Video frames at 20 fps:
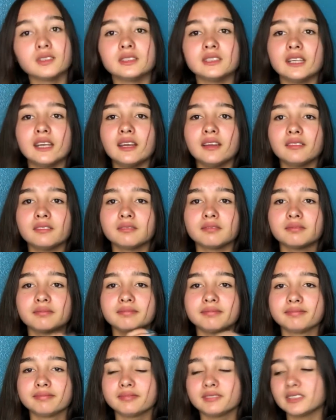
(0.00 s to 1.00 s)
See?
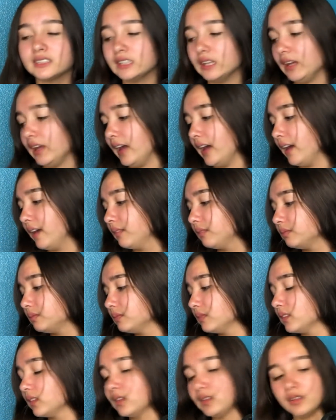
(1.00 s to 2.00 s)
So yeah.
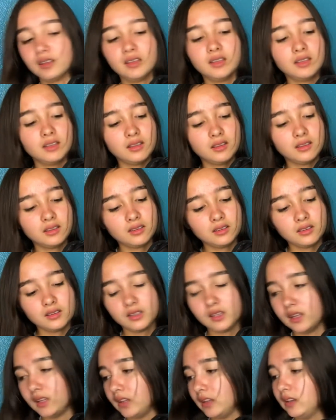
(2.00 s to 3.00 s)

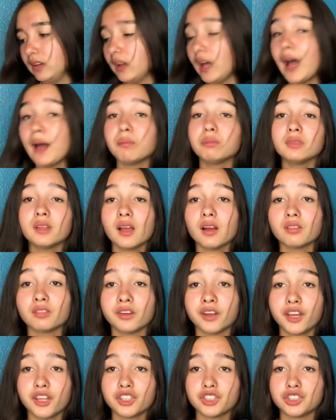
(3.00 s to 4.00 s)
And I'm not
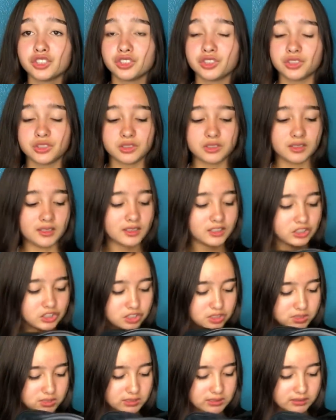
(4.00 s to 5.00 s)
rich. It's
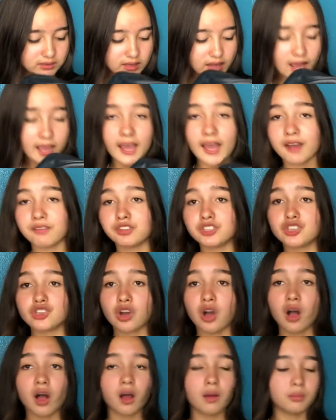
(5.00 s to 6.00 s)
just I have a
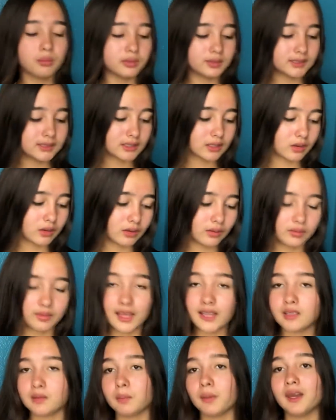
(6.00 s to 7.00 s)
job, so
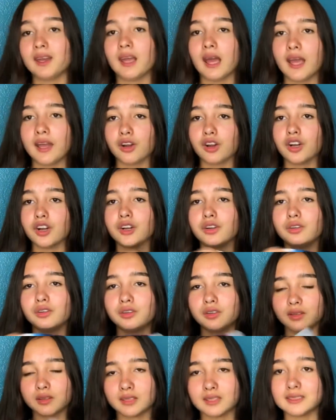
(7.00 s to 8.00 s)
that's money I
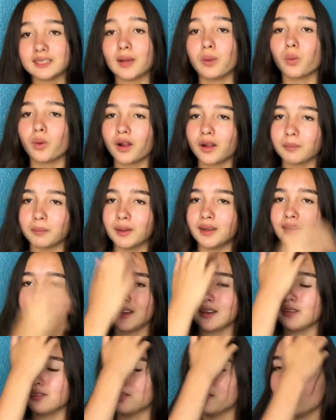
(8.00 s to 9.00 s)
earn because I work
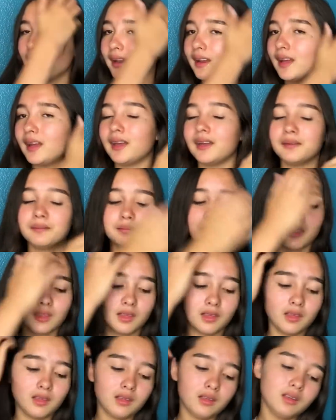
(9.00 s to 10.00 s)
Monday to Friday.
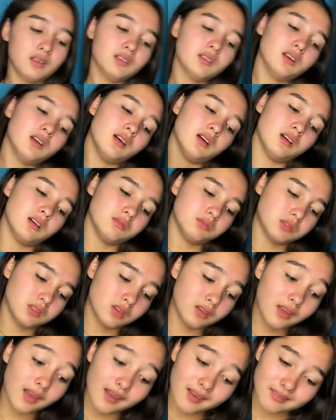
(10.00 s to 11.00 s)
Um,
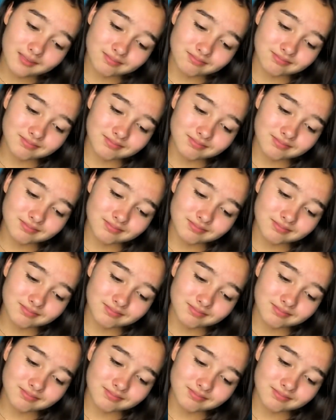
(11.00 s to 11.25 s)
so yeah.